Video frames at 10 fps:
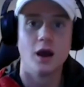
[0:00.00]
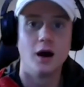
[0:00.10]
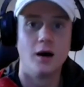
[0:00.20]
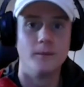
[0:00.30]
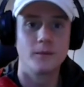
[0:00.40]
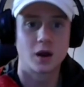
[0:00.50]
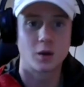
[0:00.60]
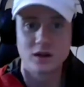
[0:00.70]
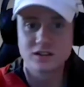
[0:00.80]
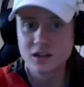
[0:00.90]
Um, kind
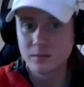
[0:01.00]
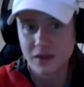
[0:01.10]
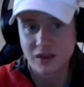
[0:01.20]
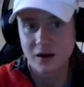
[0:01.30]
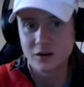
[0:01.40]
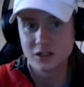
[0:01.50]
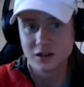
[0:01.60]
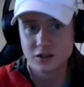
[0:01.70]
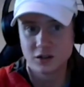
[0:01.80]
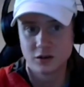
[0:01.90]
of what's the methodology
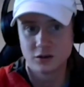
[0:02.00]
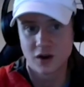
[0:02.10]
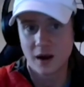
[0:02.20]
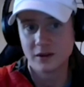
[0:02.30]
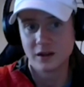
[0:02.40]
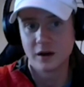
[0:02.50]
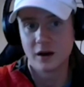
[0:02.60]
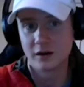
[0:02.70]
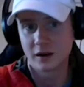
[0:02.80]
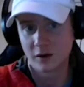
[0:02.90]
that you're describing there,
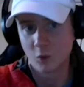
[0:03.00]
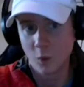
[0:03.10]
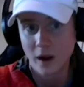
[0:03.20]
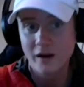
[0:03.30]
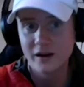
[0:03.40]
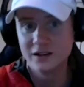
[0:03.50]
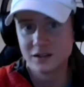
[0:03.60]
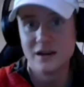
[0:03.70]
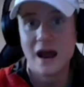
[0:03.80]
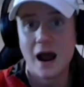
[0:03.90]
and kind of where is
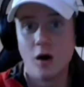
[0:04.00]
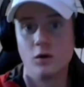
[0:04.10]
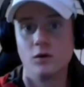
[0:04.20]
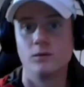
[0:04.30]
it now